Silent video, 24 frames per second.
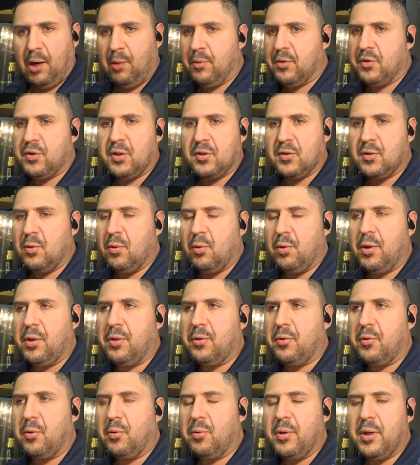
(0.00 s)
I was just
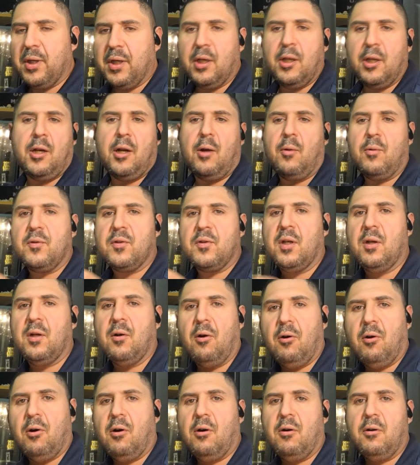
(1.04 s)
going through it and I was in
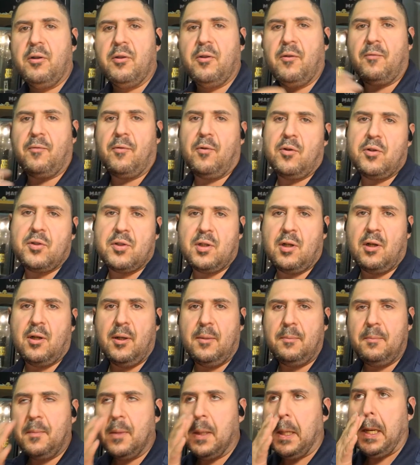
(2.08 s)
awe the first
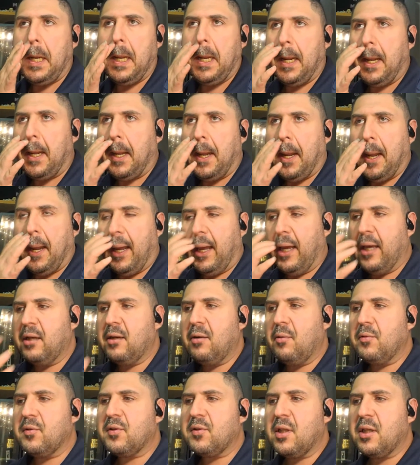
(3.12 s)
time. And
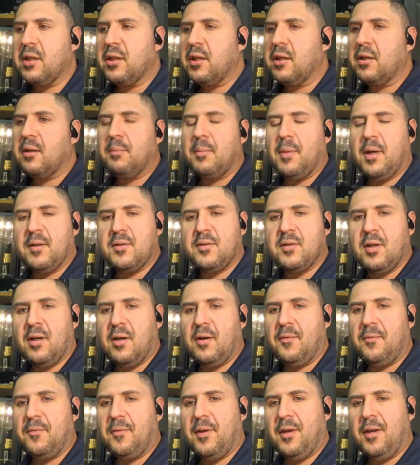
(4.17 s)
I was thinking to
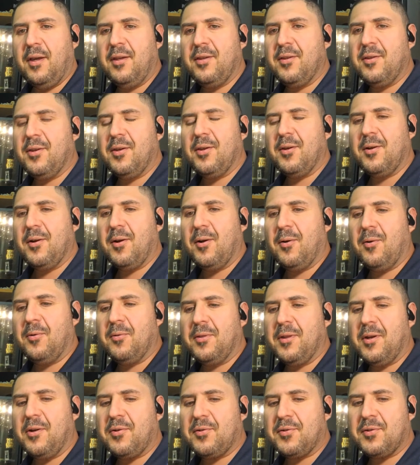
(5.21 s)
myself,
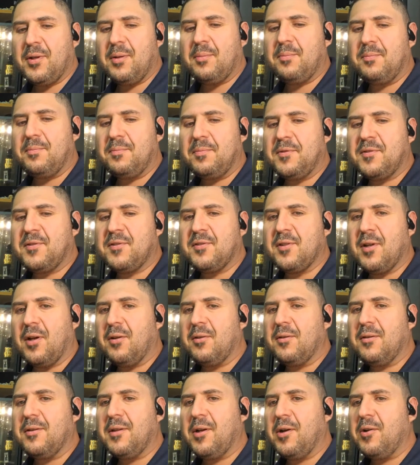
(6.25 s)
there's some
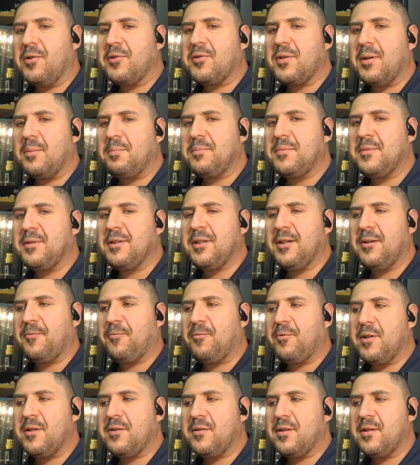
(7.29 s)

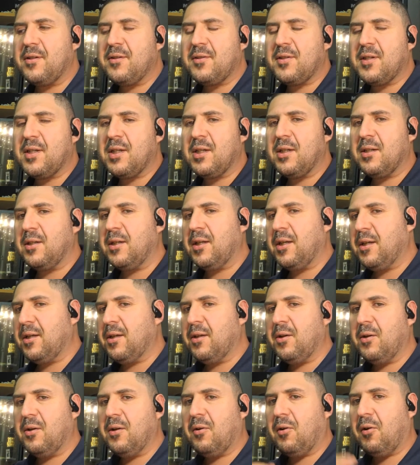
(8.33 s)
differences
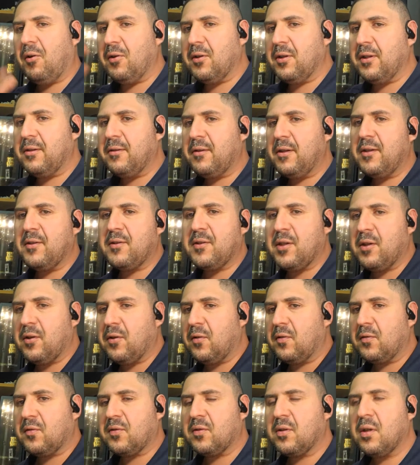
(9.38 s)
in all of these
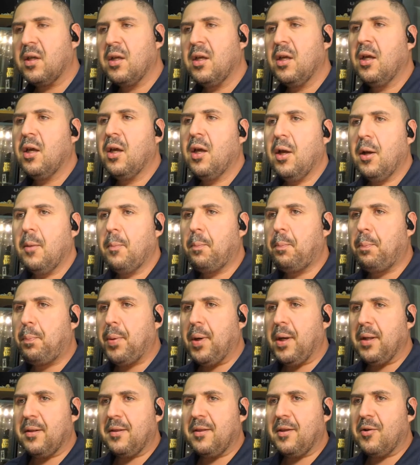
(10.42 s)
hills,
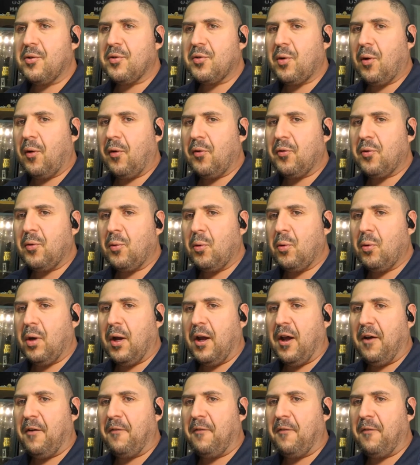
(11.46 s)
but there's also